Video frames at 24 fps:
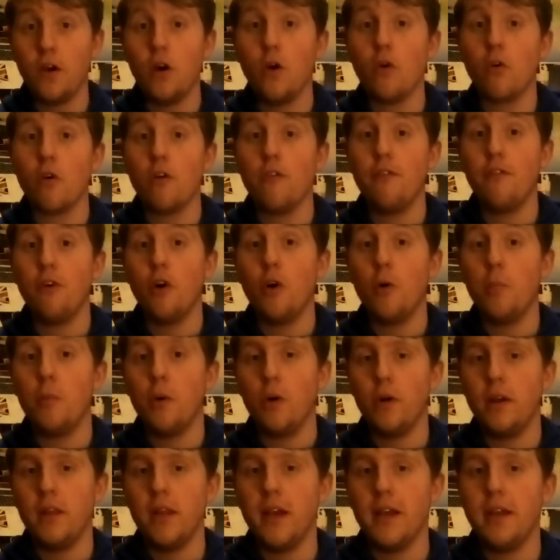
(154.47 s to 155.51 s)
or a
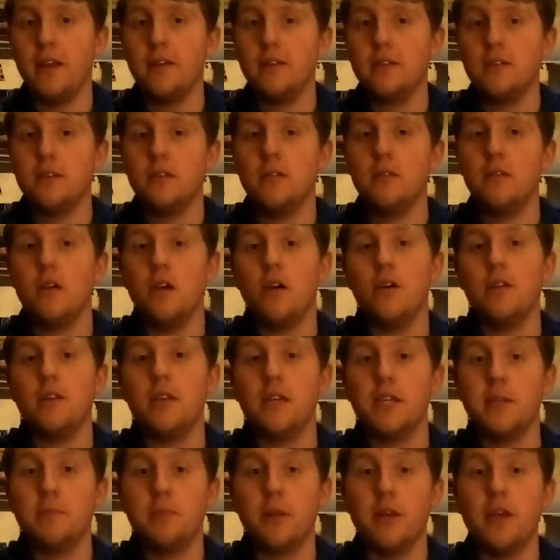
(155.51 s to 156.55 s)
4.8
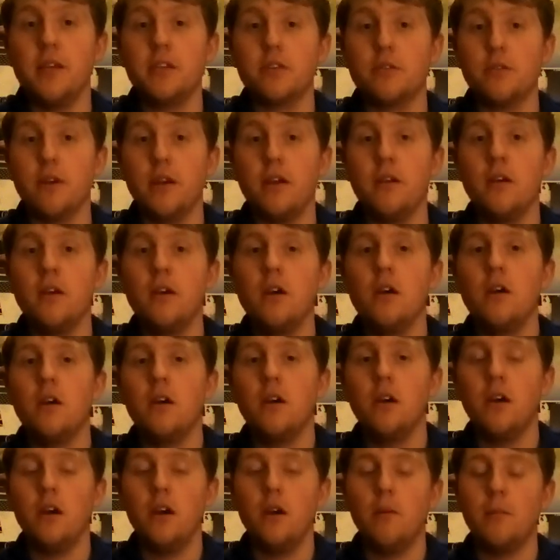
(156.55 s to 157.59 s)
display screen,
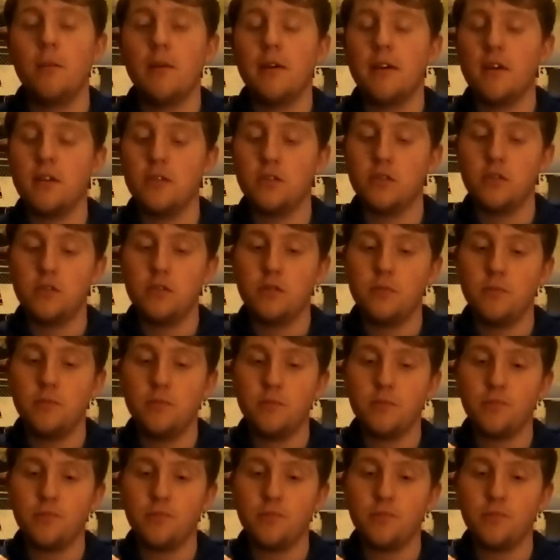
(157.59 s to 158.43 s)
because